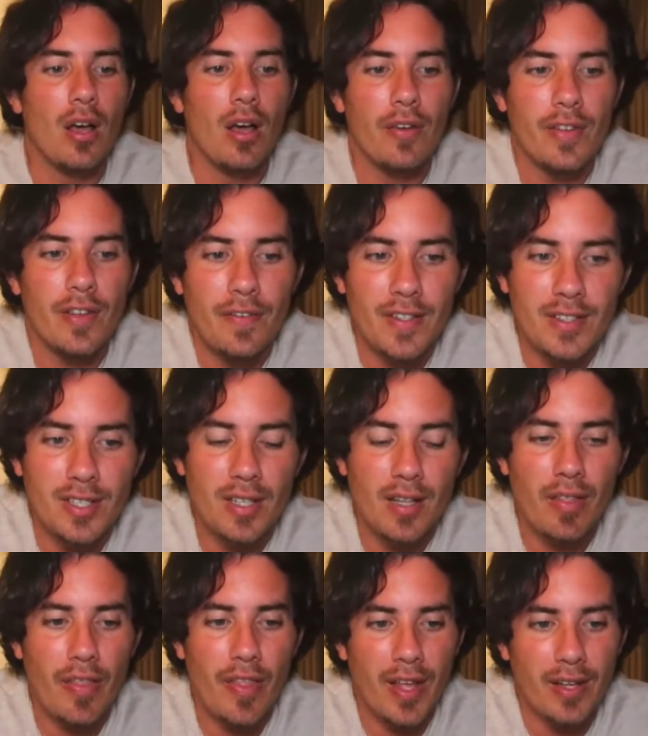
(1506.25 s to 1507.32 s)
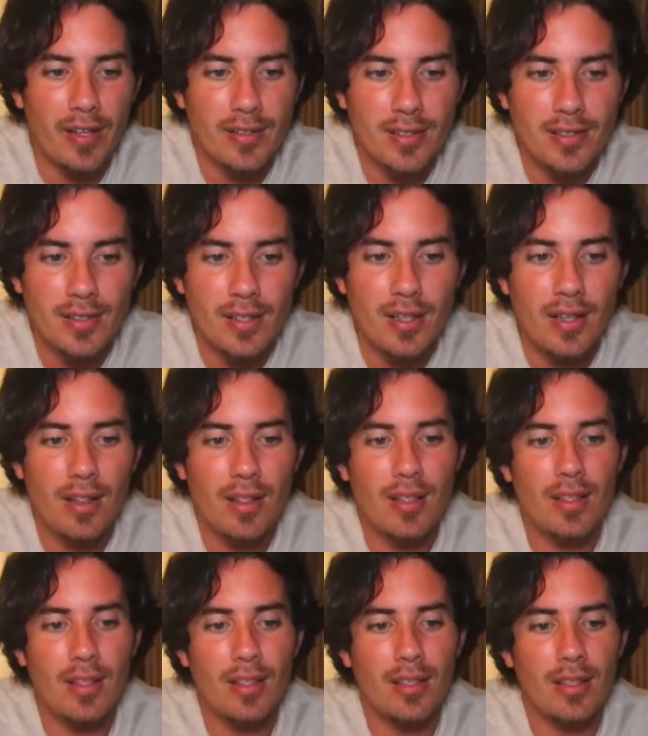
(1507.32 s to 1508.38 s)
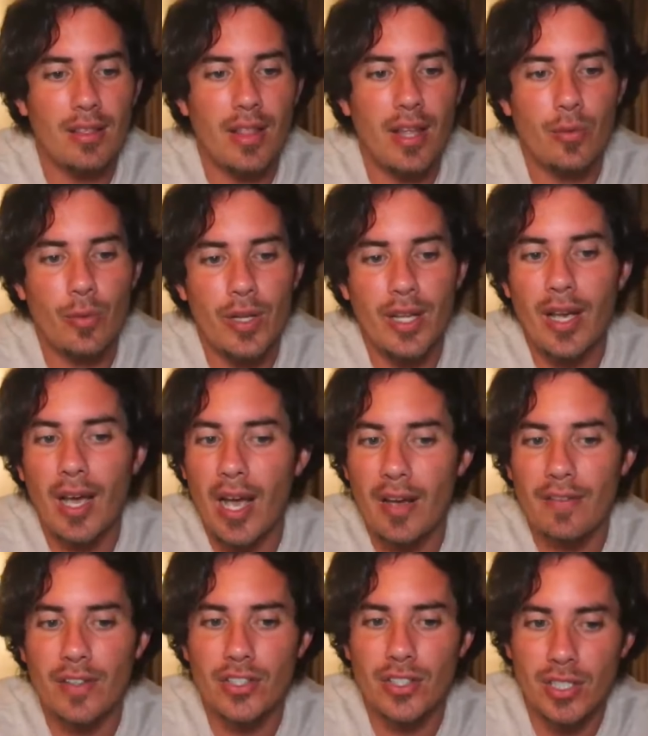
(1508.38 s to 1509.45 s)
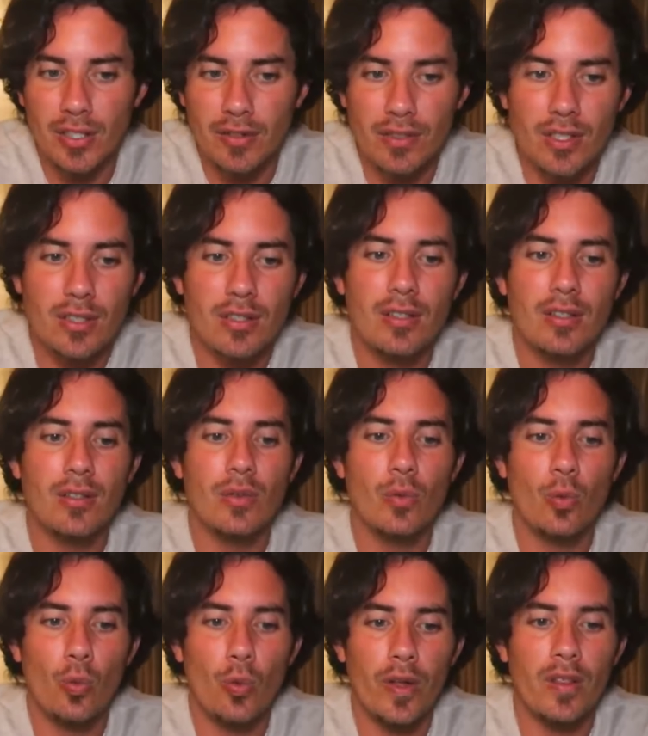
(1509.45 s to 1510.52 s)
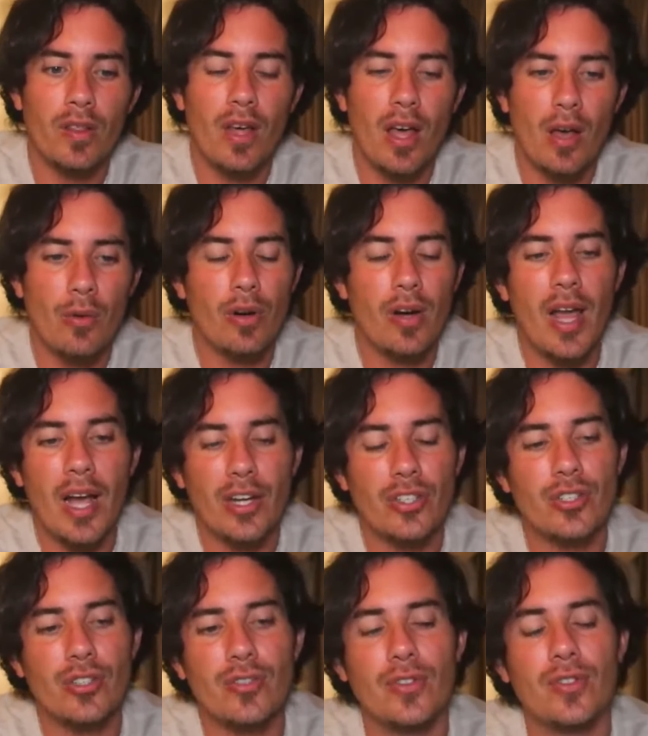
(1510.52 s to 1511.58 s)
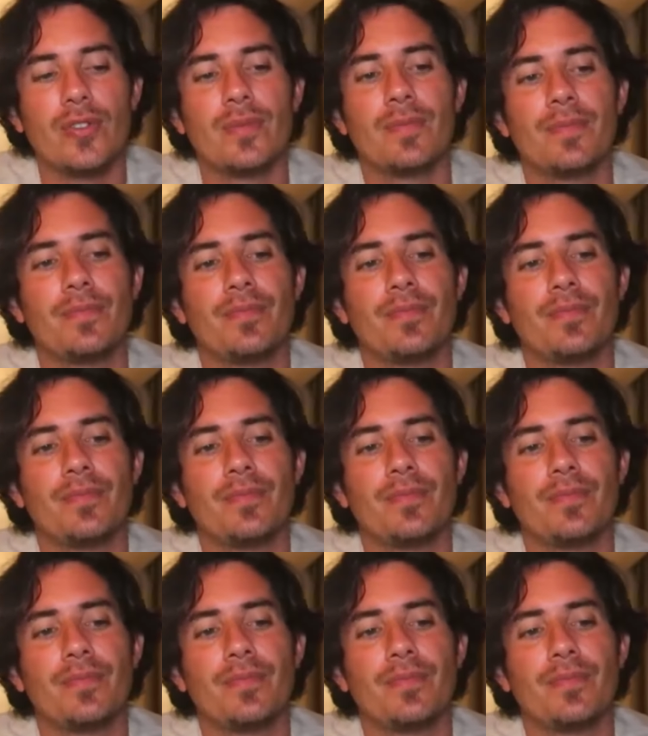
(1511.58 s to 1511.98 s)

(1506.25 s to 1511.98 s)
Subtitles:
of the physical things that we have achieved with our actions.